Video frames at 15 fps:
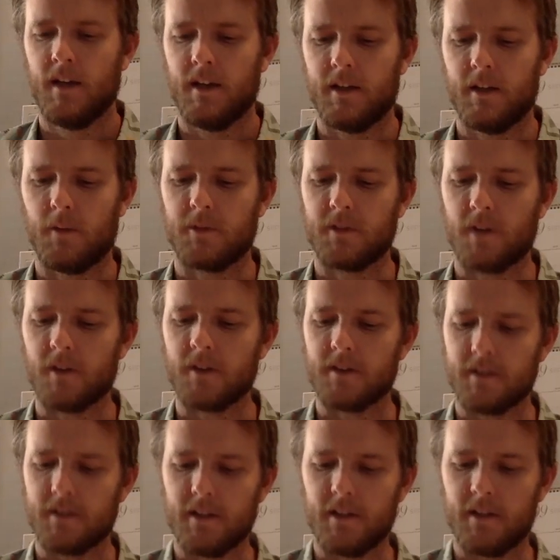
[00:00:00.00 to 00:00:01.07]
we're starting to
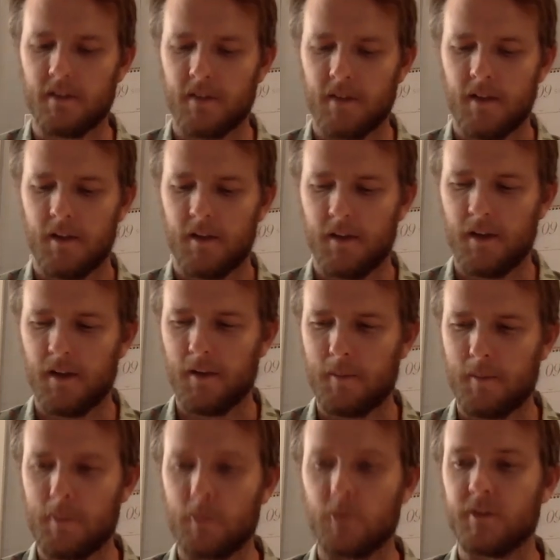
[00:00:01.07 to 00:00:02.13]
see
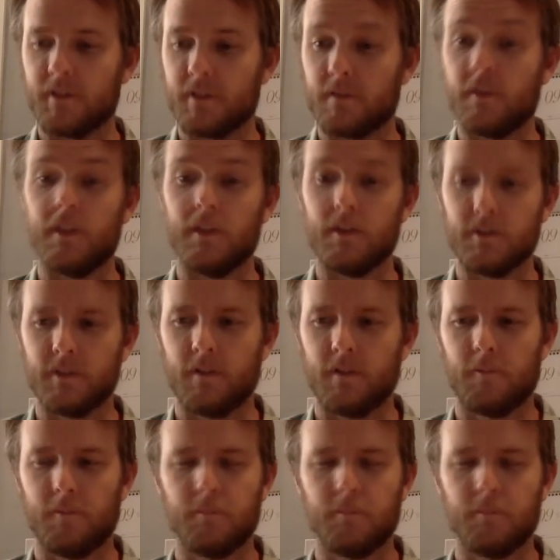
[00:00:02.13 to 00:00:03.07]
people in this field of